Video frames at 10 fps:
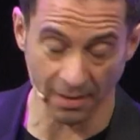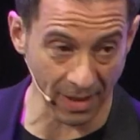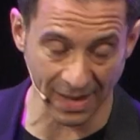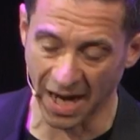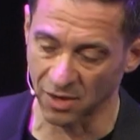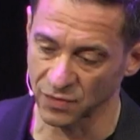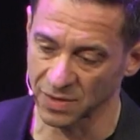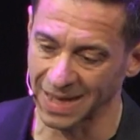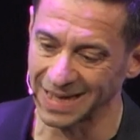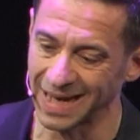
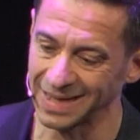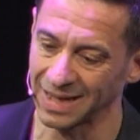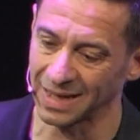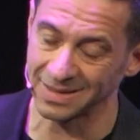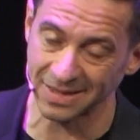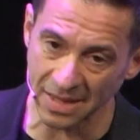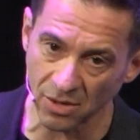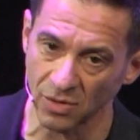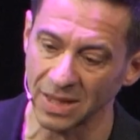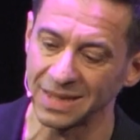announced a
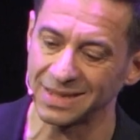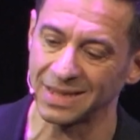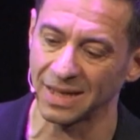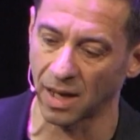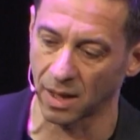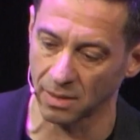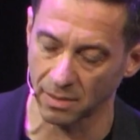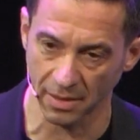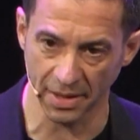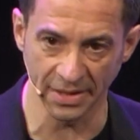zero ETL
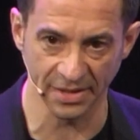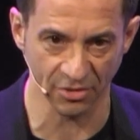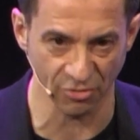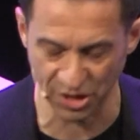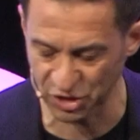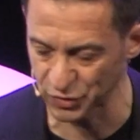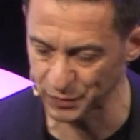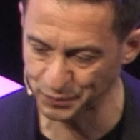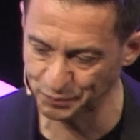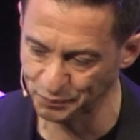integration
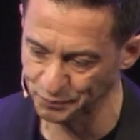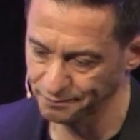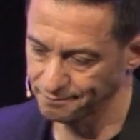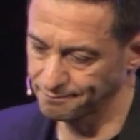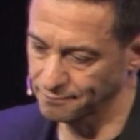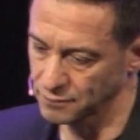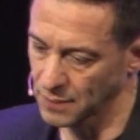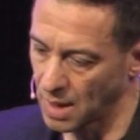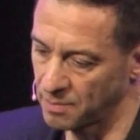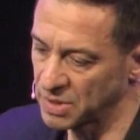
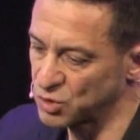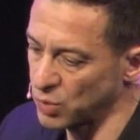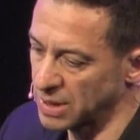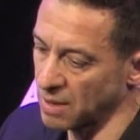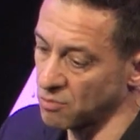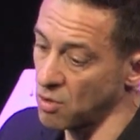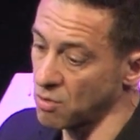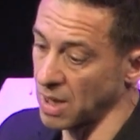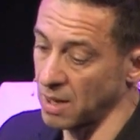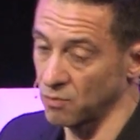between
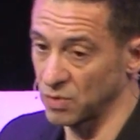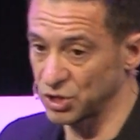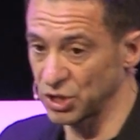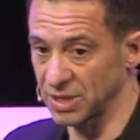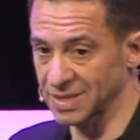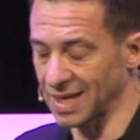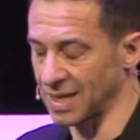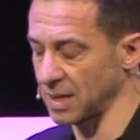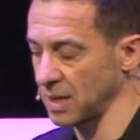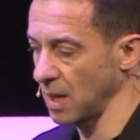Aurora, which is
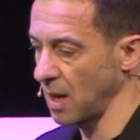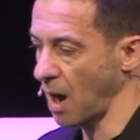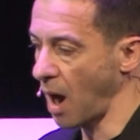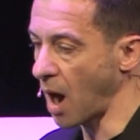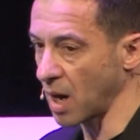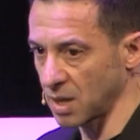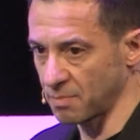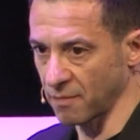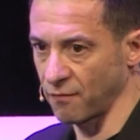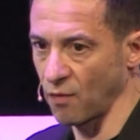a highly
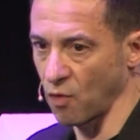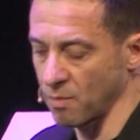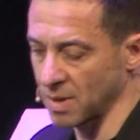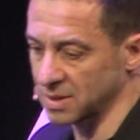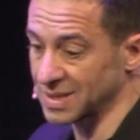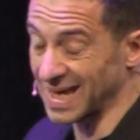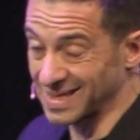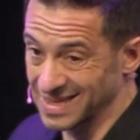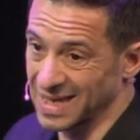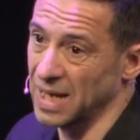performant
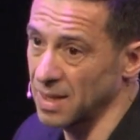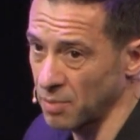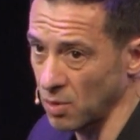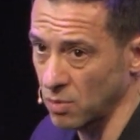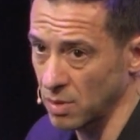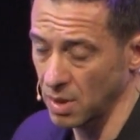and scalable